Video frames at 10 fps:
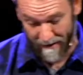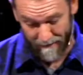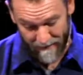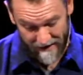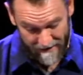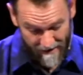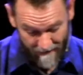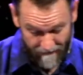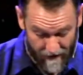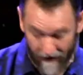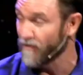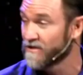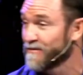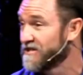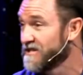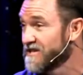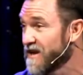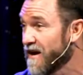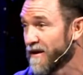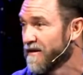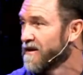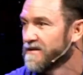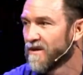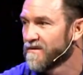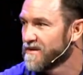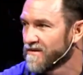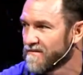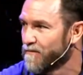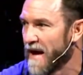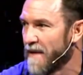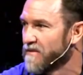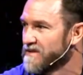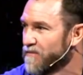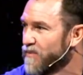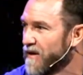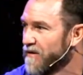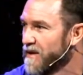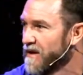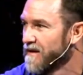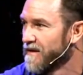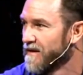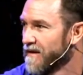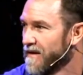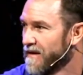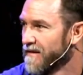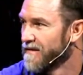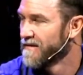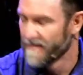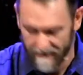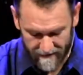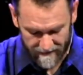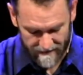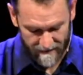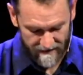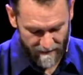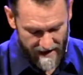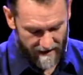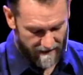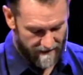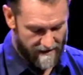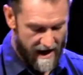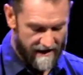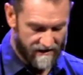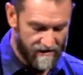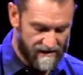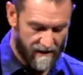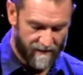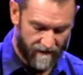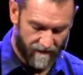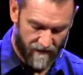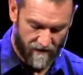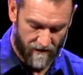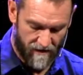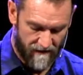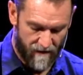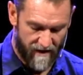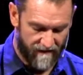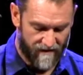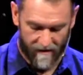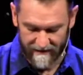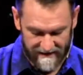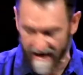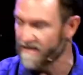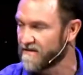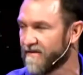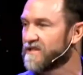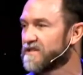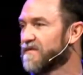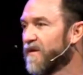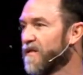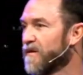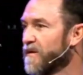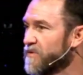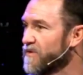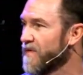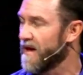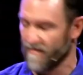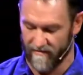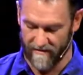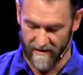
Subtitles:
might be very close to what Jesus is talking about. Don't babble some prayer to me. To make God do something for you if you have no intent of actually following him with your life.